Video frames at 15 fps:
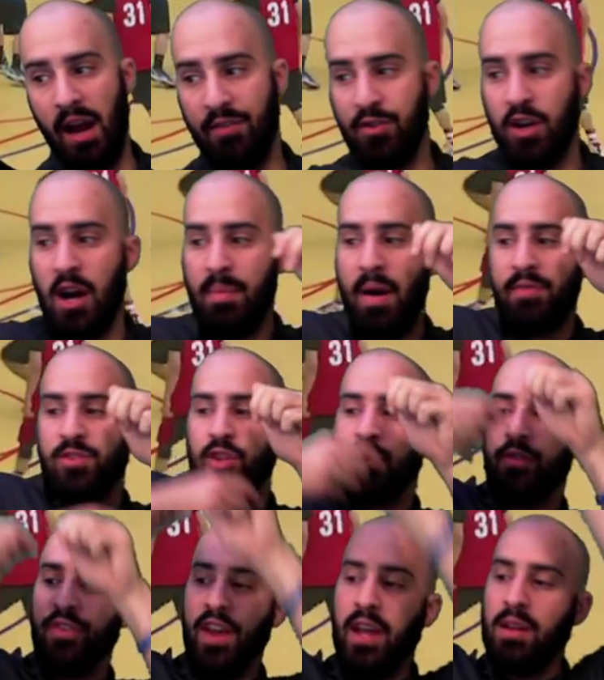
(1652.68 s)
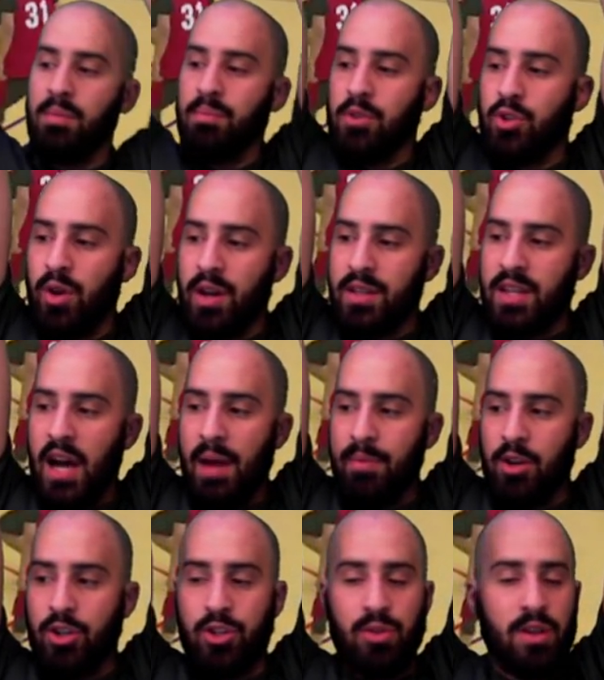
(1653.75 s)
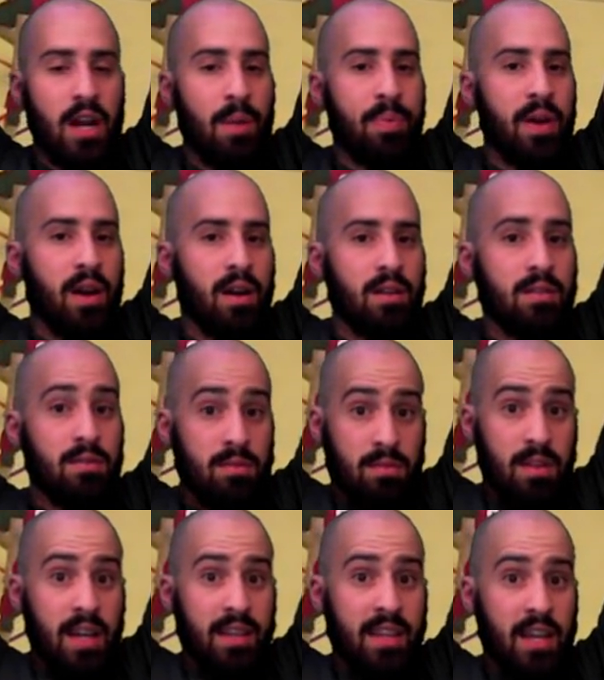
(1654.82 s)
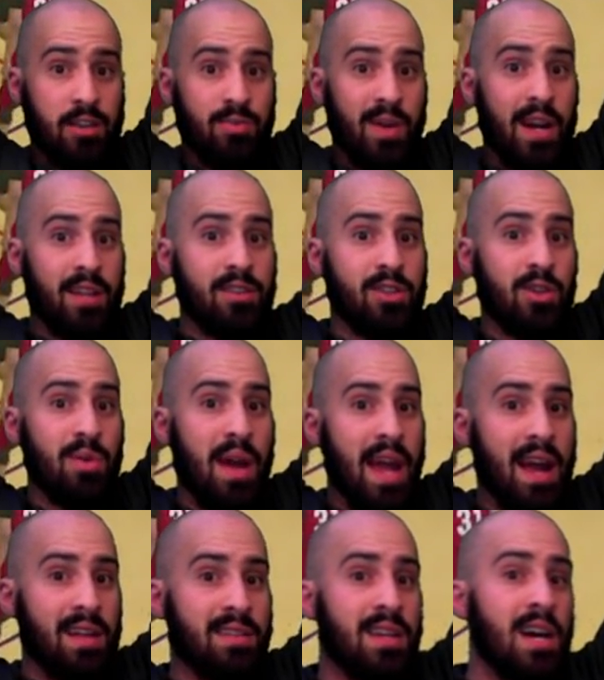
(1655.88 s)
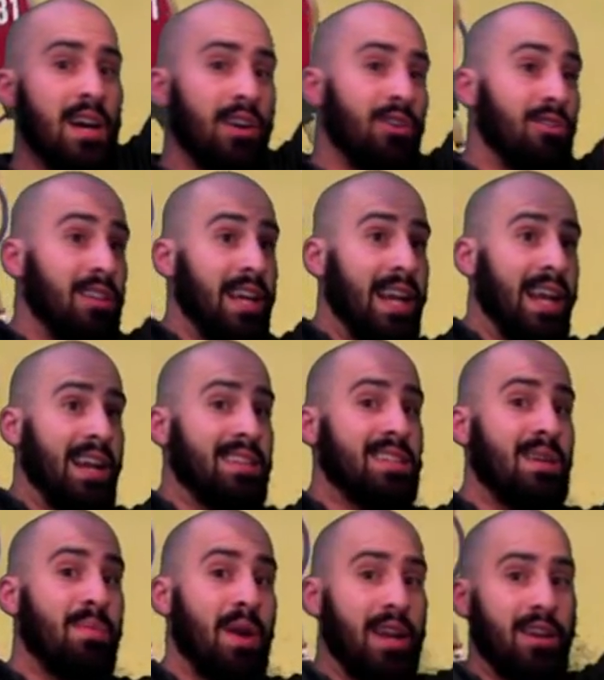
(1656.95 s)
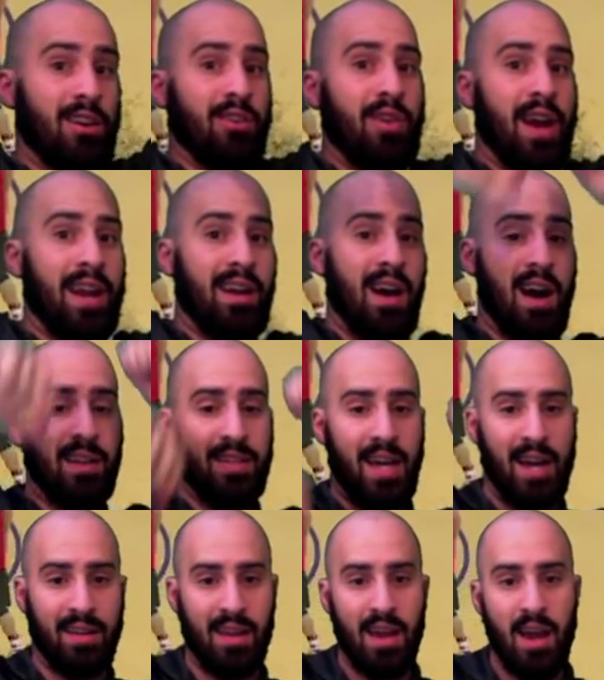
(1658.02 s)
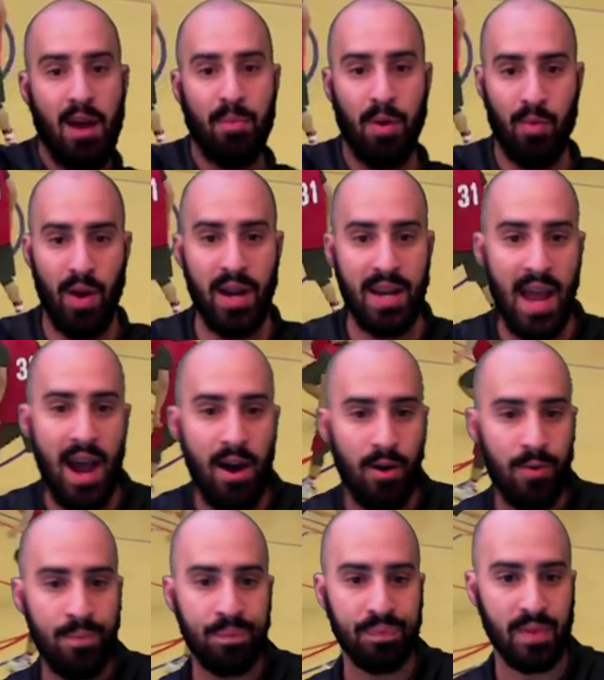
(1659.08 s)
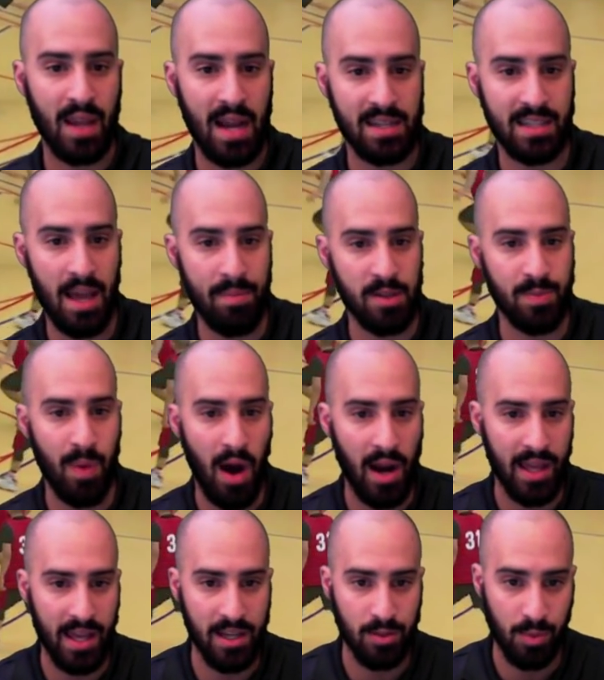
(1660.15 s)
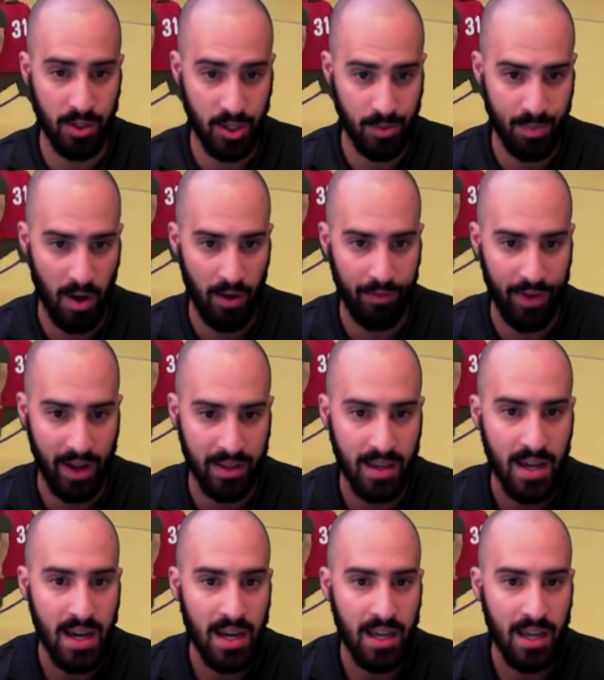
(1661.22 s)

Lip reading: If you come off 2 feet, majority of the time you're shooting up here like this, right? 2 hands, you're leaning into somebody, you're creating contact. But right now, as Demi's body is, which is perfect,